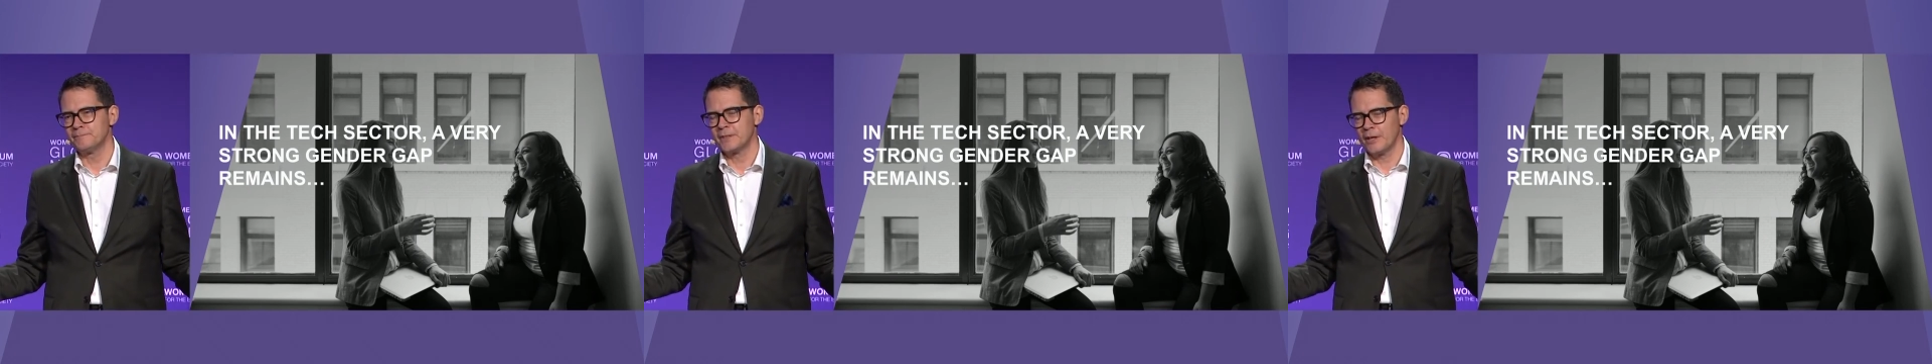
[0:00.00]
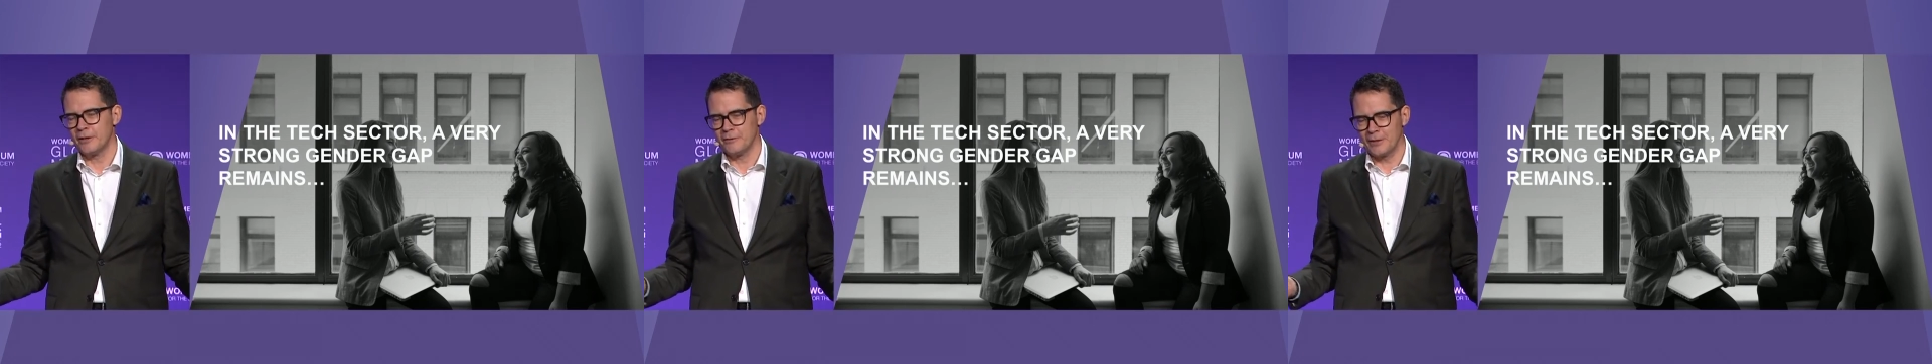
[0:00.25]

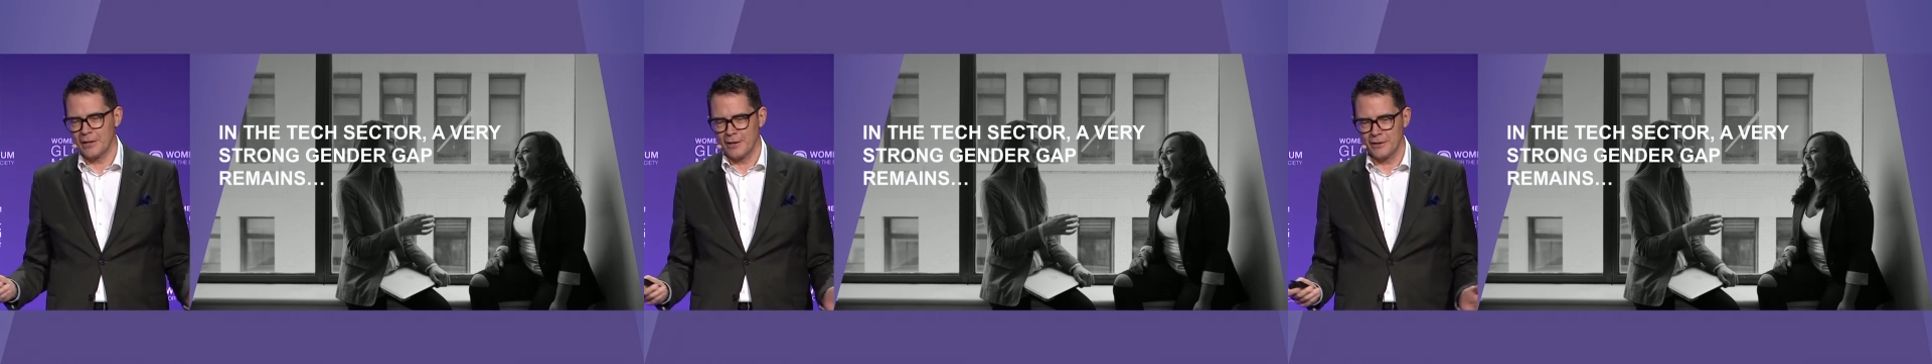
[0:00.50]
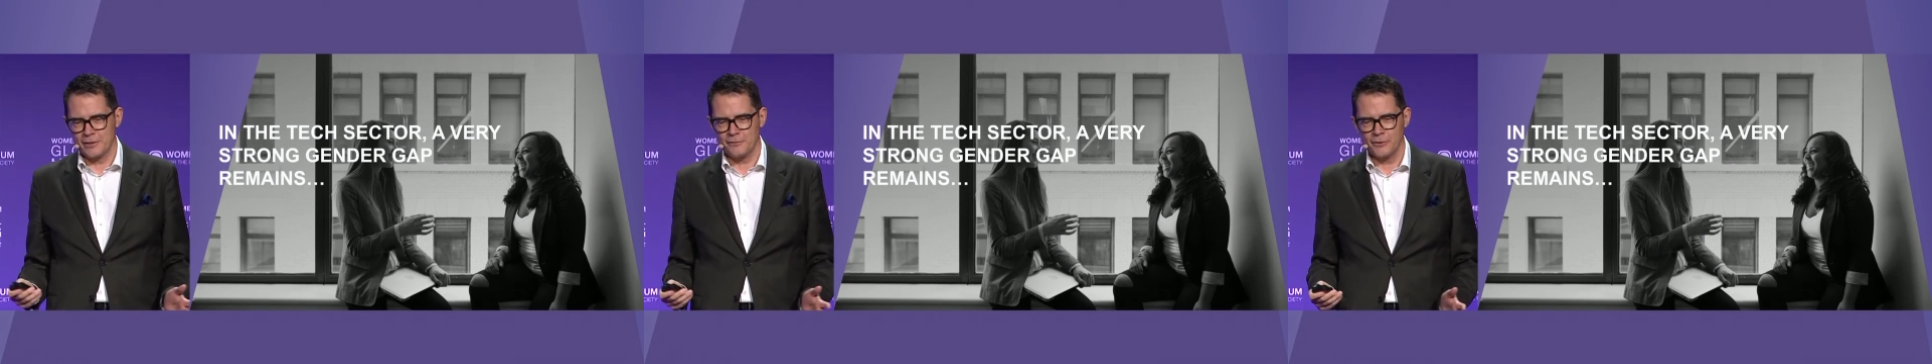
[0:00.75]
over the
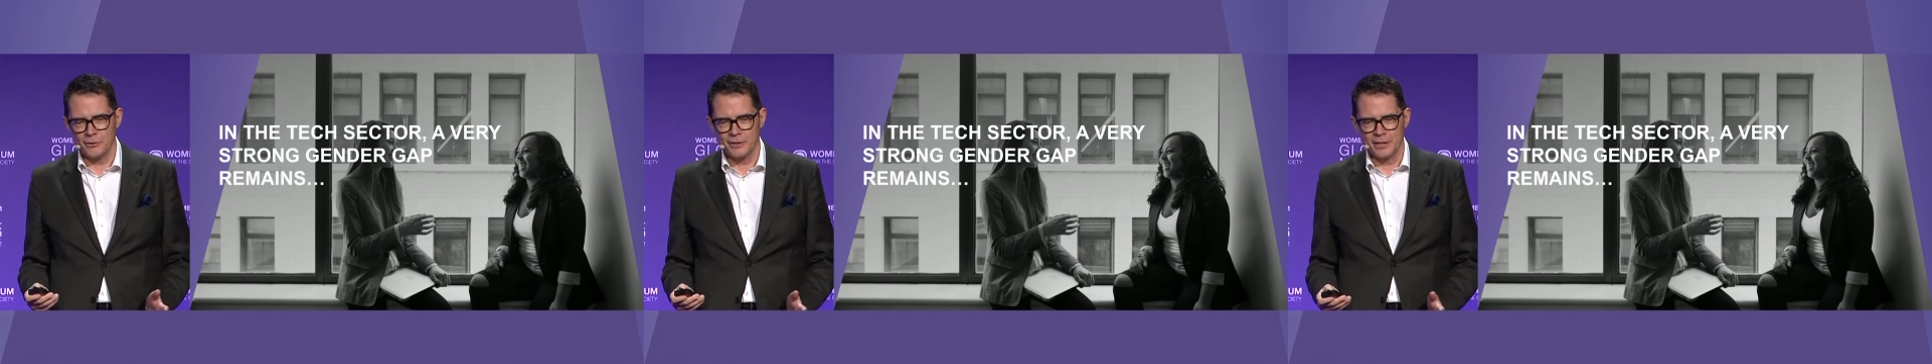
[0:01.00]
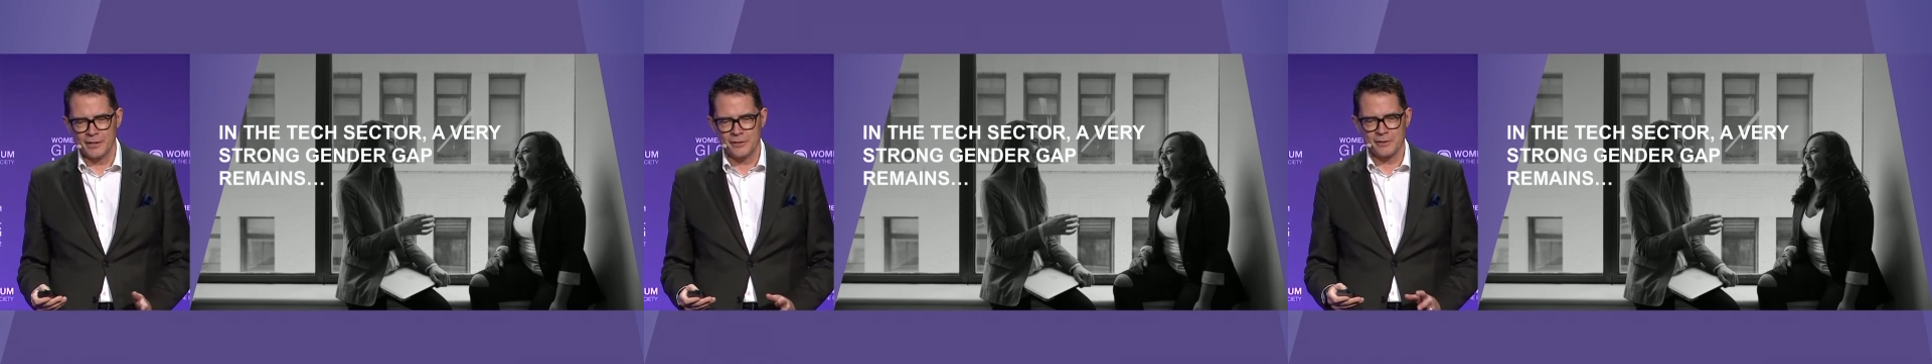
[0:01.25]
last few
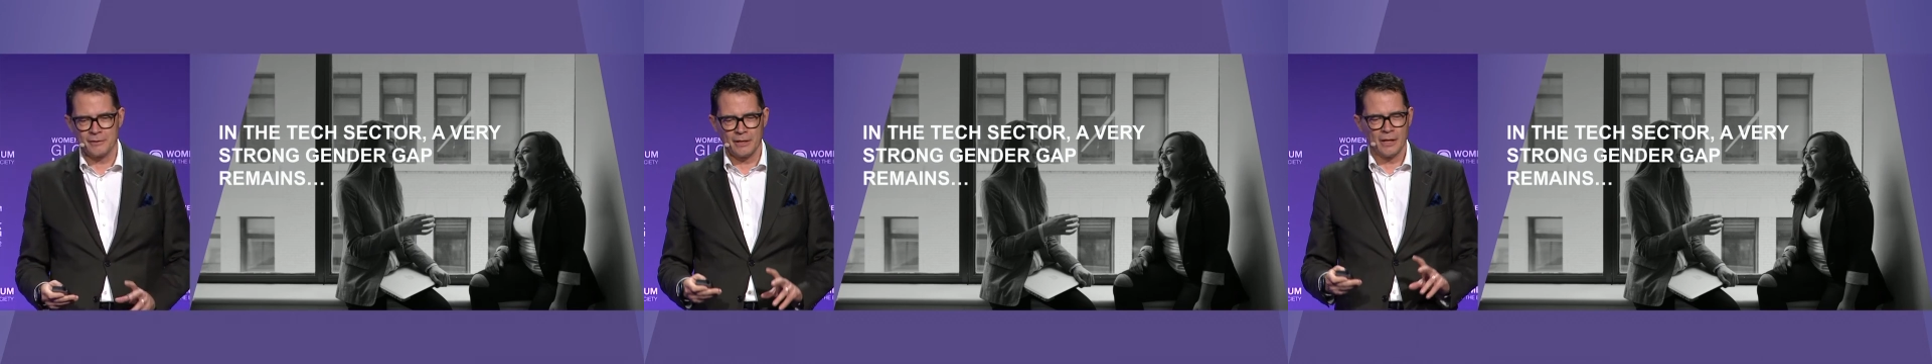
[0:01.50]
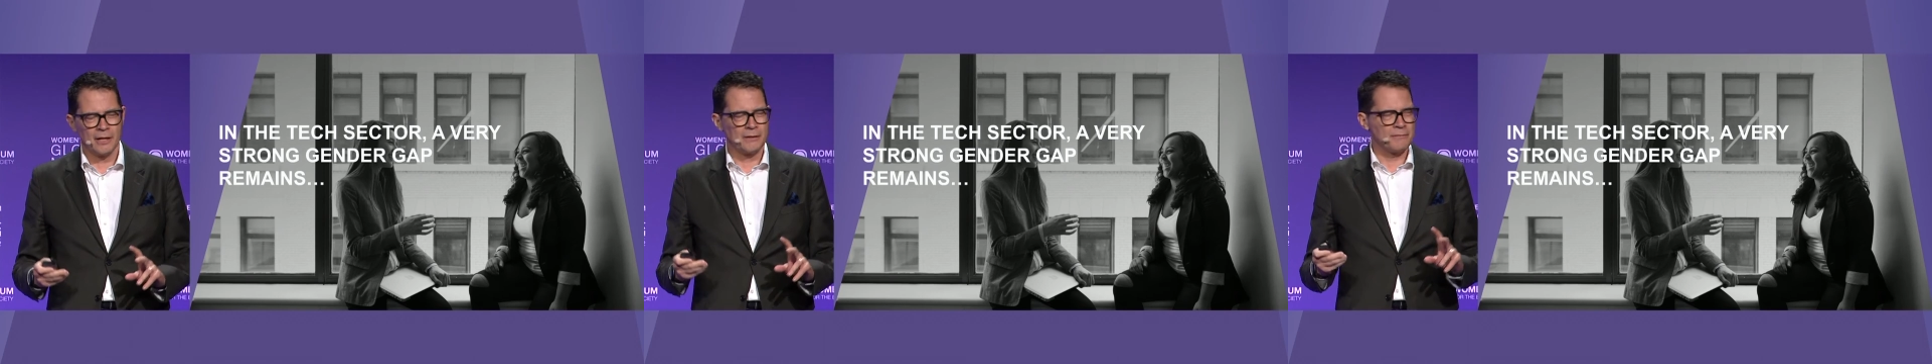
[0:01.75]
years,
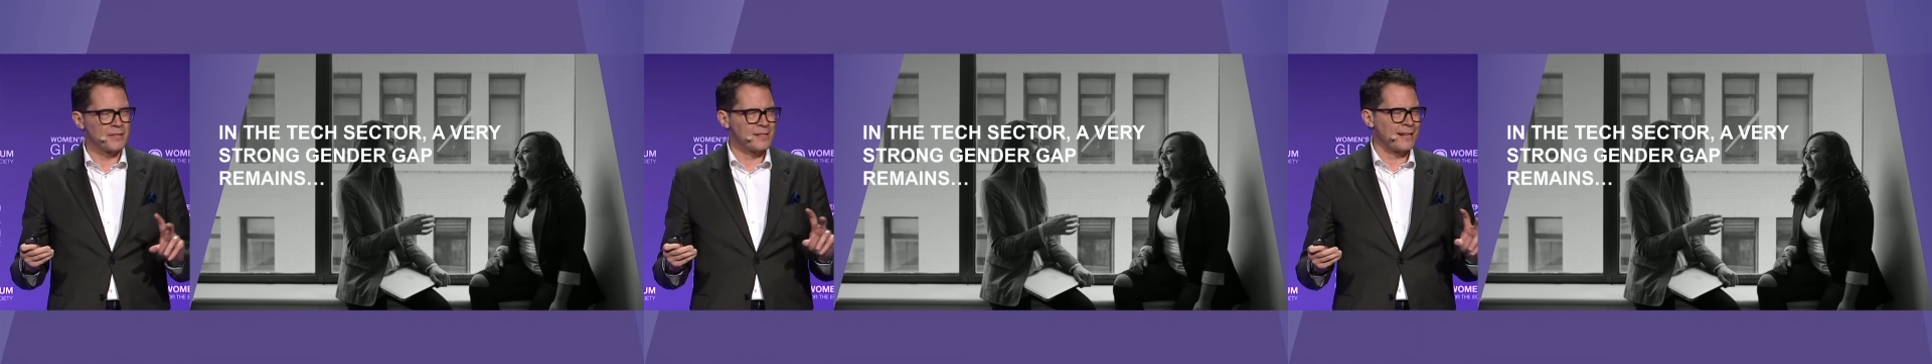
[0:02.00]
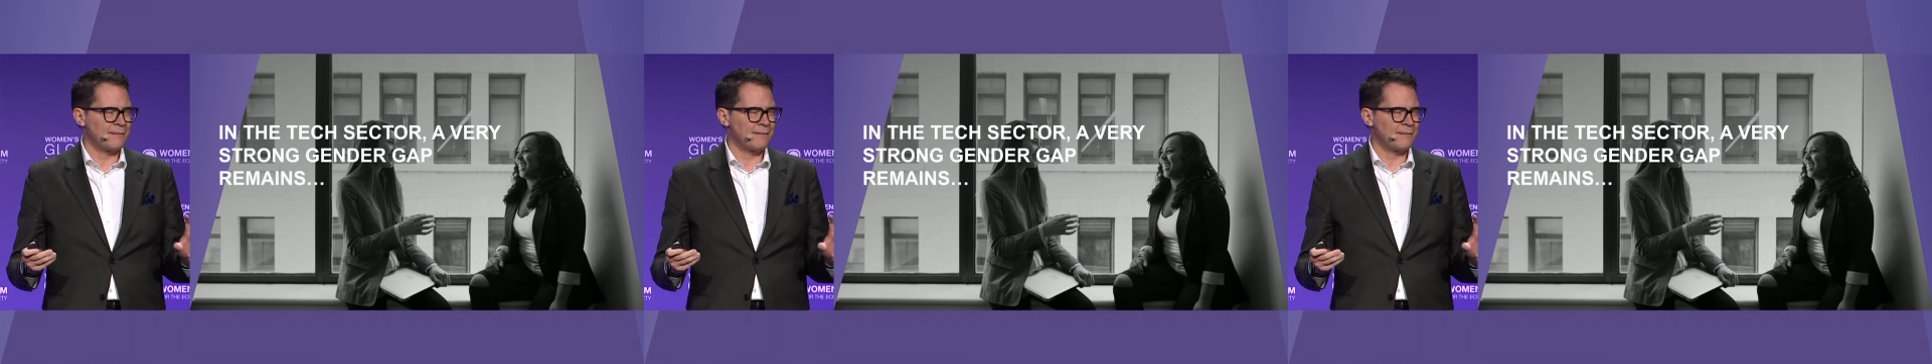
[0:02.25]
there's